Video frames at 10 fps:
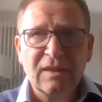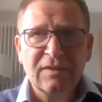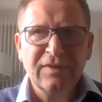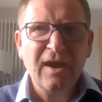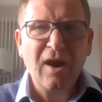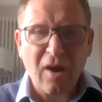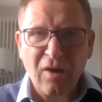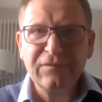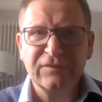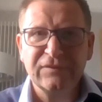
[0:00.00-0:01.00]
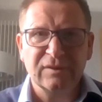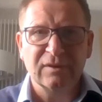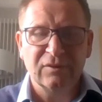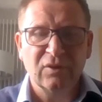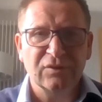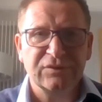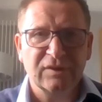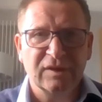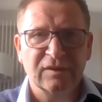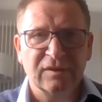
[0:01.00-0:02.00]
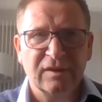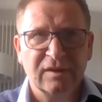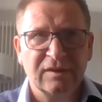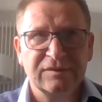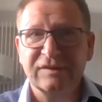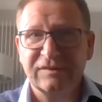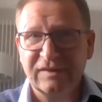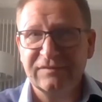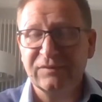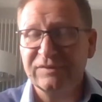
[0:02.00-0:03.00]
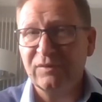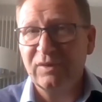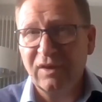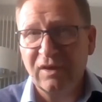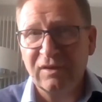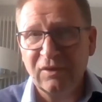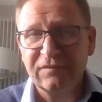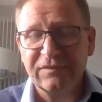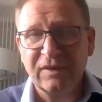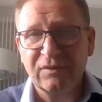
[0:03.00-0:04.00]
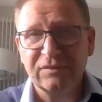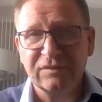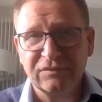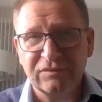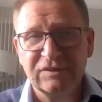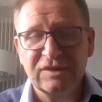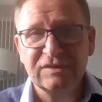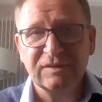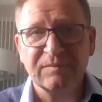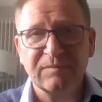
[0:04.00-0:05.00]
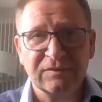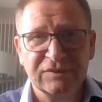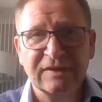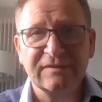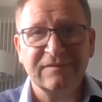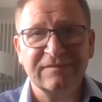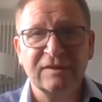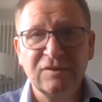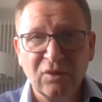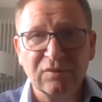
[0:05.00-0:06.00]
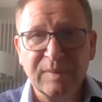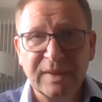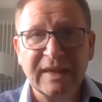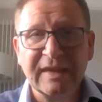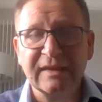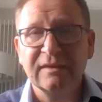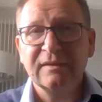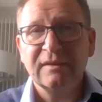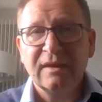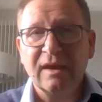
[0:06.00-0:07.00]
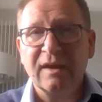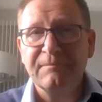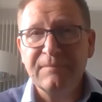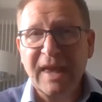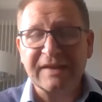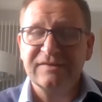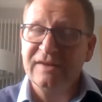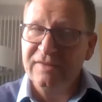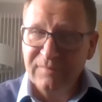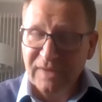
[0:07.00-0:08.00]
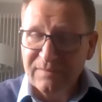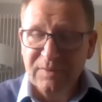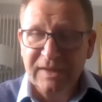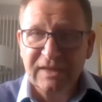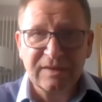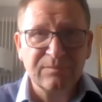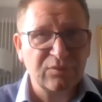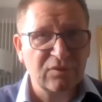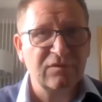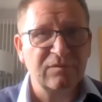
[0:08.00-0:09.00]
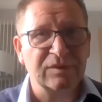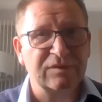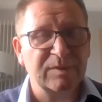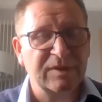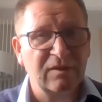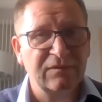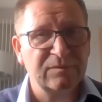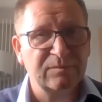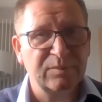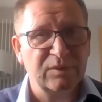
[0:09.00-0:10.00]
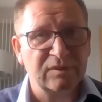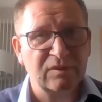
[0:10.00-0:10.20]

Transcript: they are often not successful. So a lot of those strategic objectives are not being met. Now, they may be making improvements, but they often put